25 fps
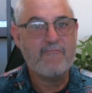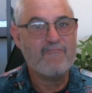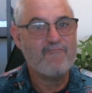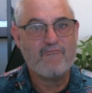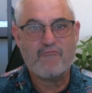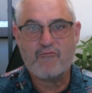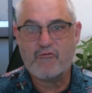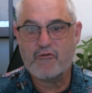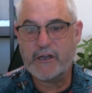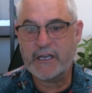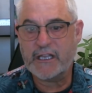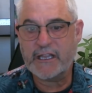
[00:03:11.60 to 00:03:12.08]

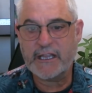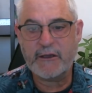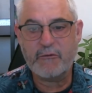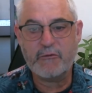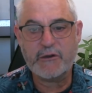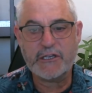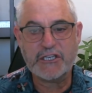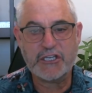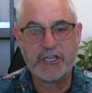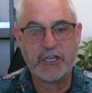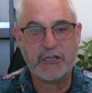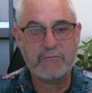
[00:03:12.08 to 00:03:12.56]
really, we
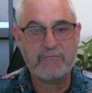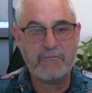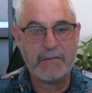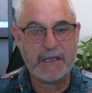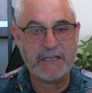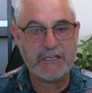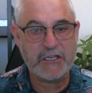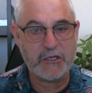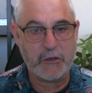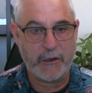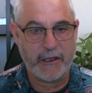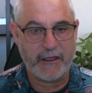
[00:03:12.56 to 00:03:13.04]
shouldn't be
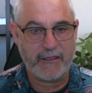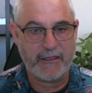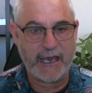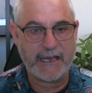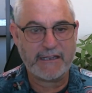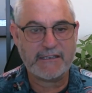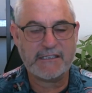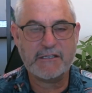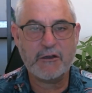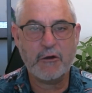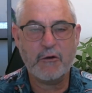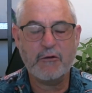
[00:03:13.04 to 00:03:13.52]
doing
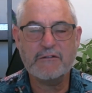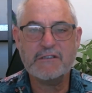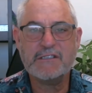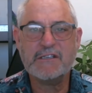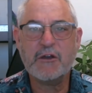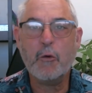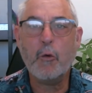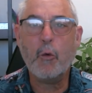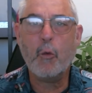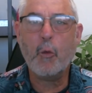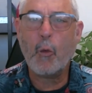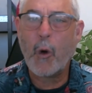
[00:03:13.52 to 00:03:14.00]
that. So
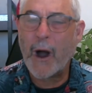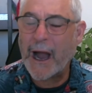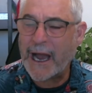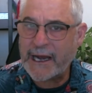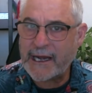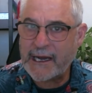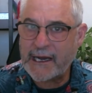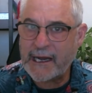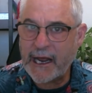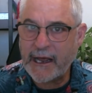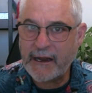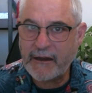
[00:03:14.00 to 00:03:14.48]
why
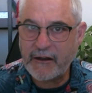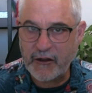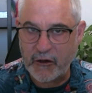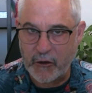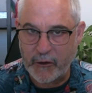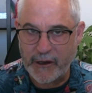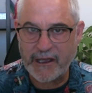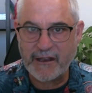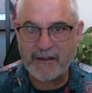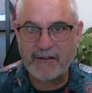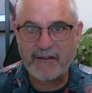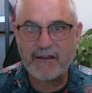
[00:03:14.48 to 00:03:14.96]
did I do
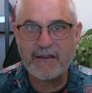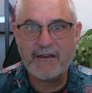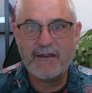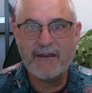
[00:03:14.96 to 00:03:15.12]
it?